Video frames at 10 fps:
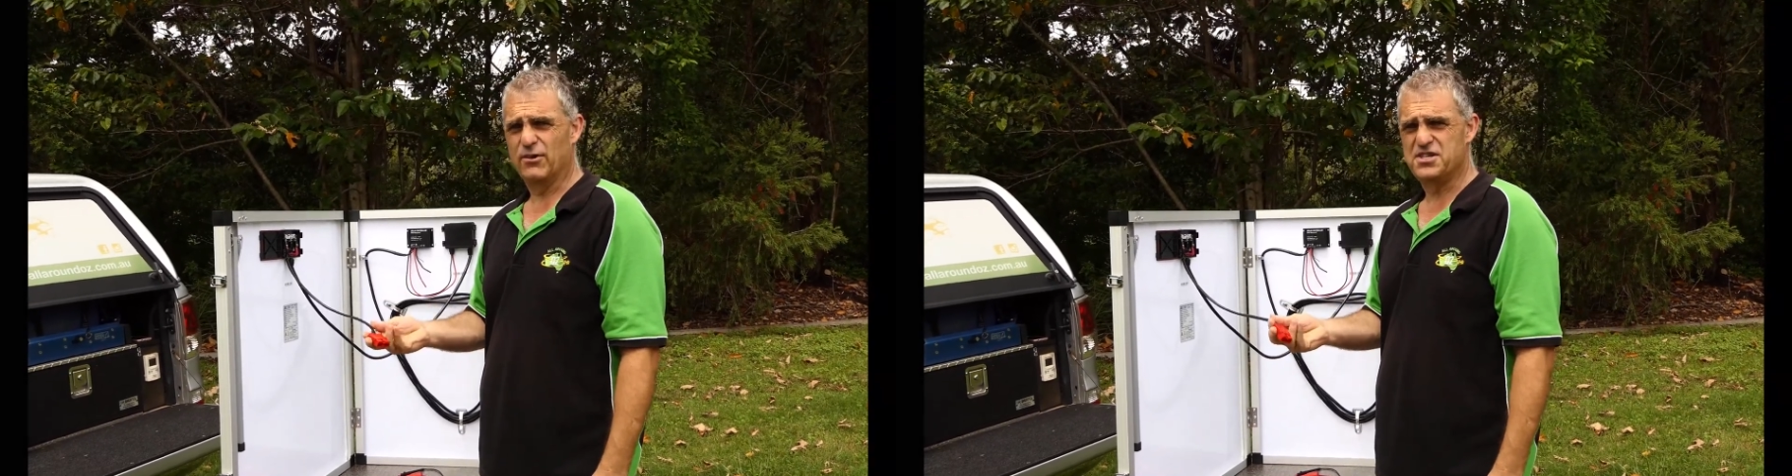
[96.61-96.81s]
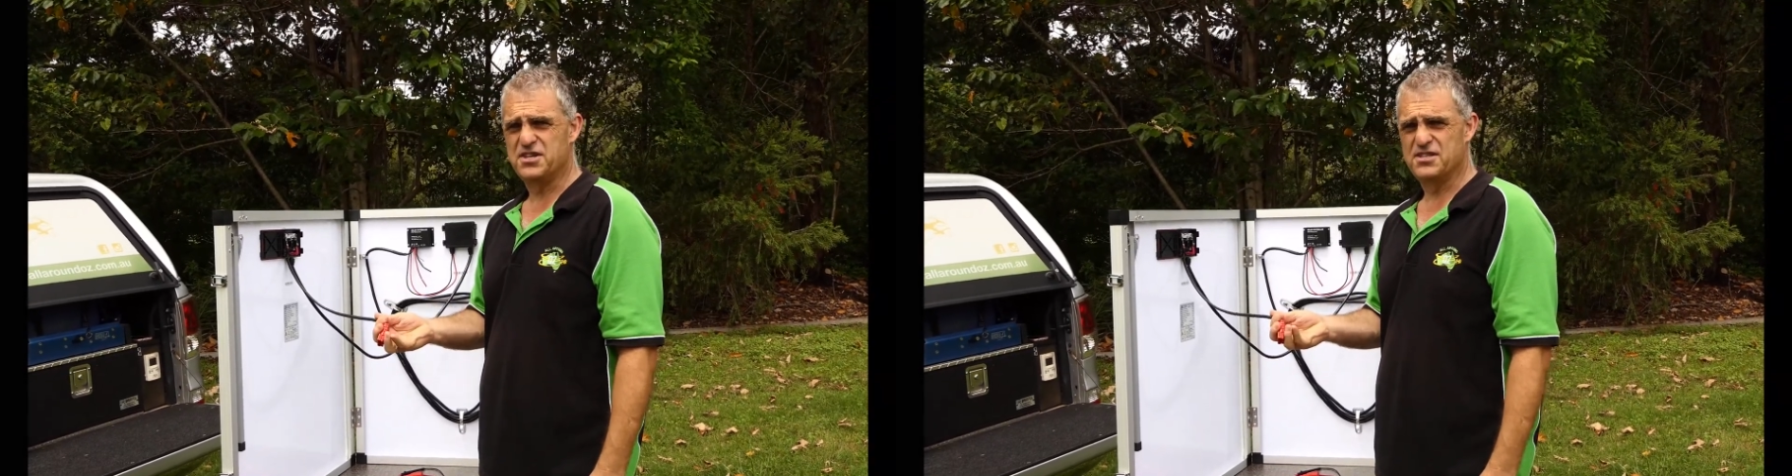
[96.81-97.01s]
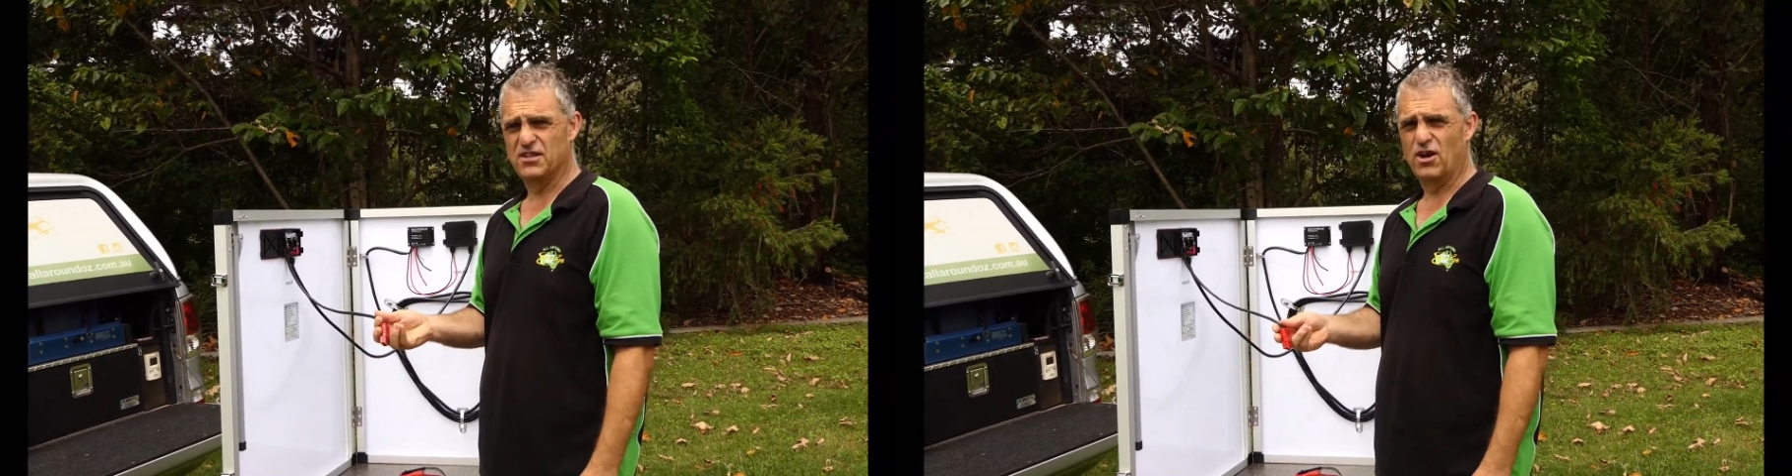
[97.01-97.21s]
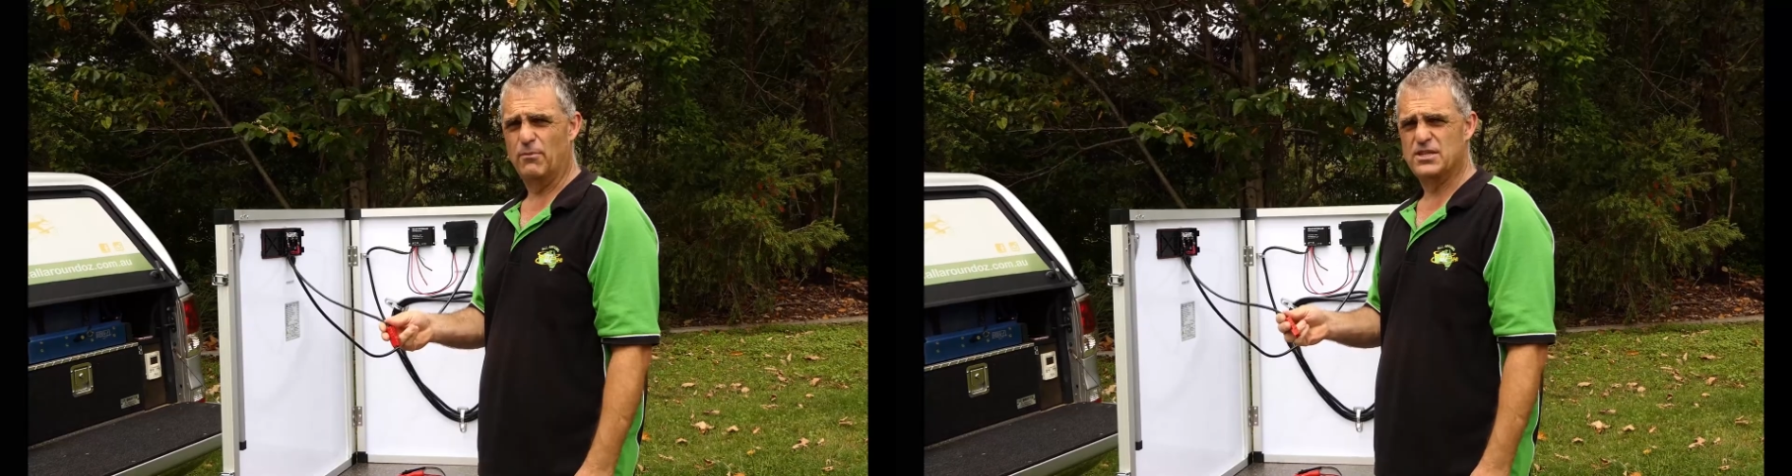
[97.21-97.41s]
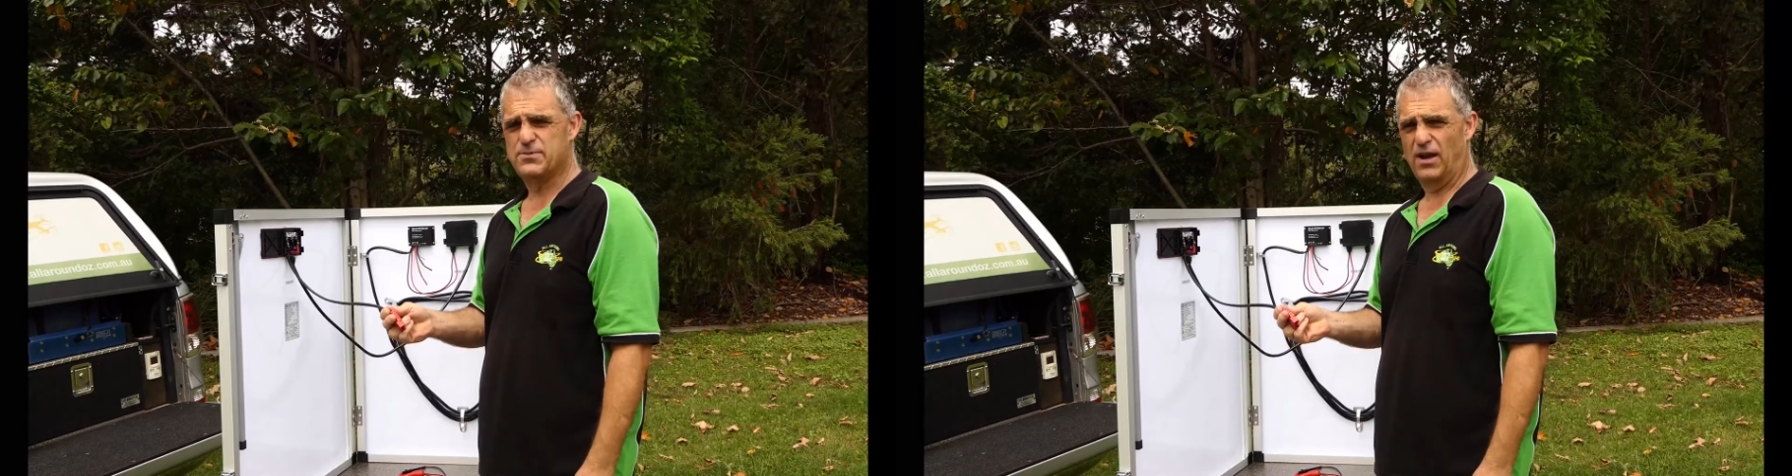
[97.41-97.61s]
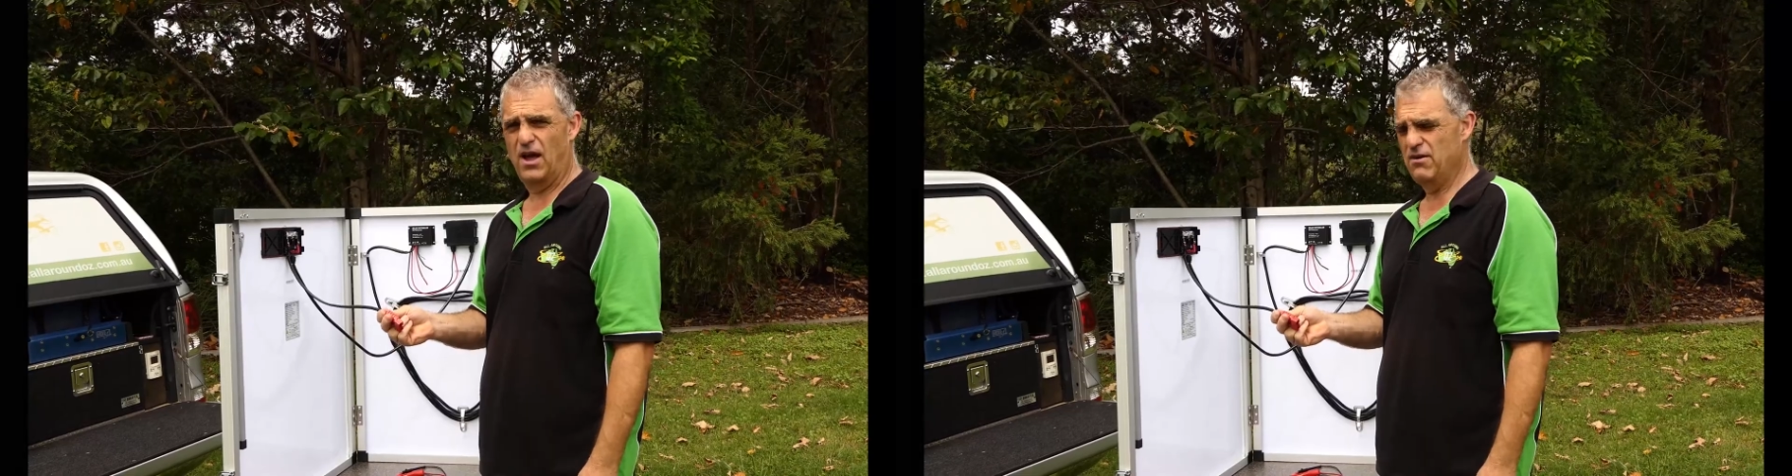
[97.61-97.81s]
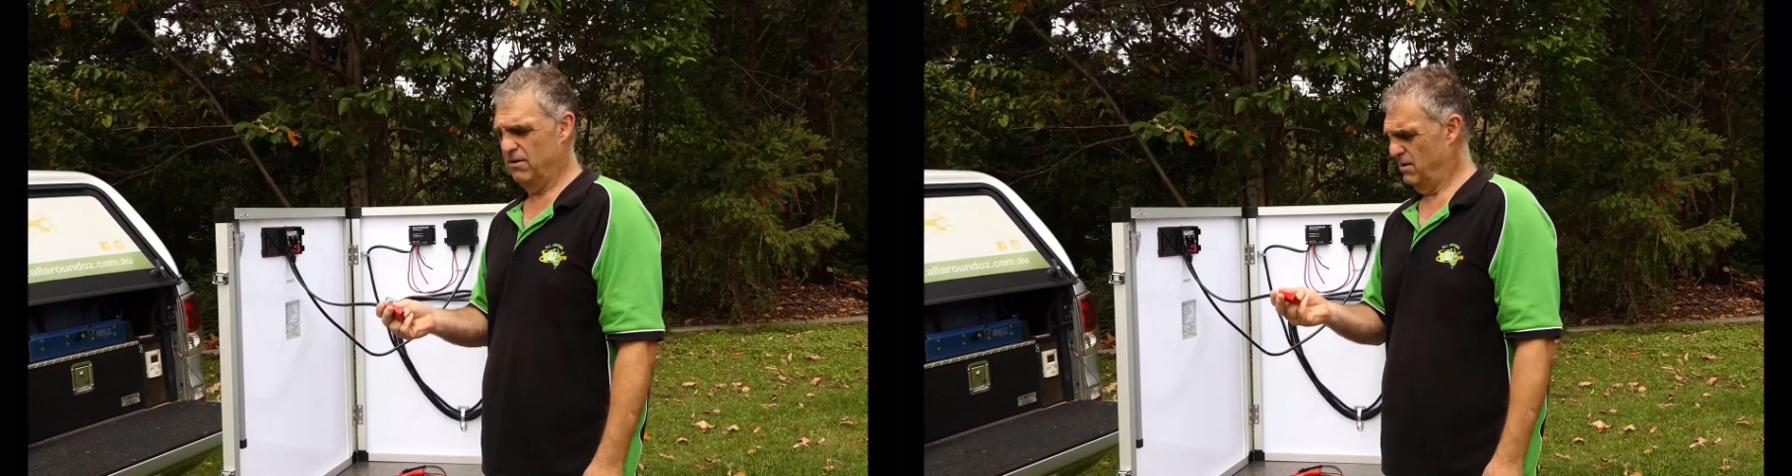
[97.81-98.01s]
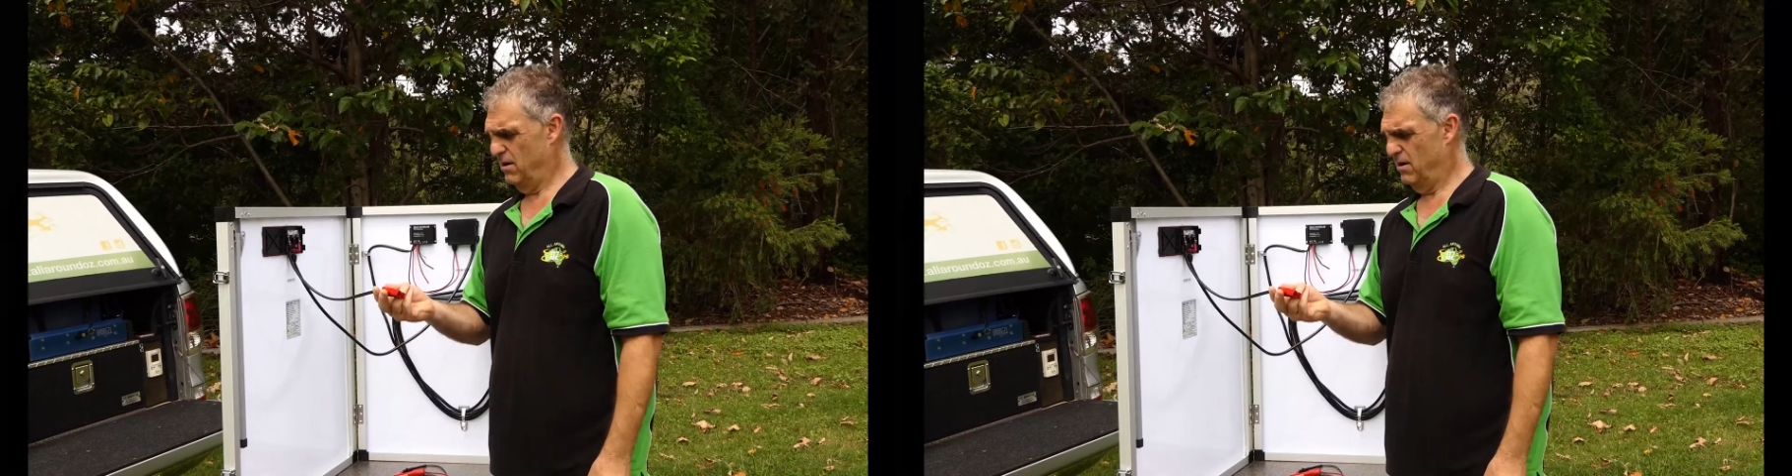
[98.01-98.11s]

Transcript: questions in the comments below.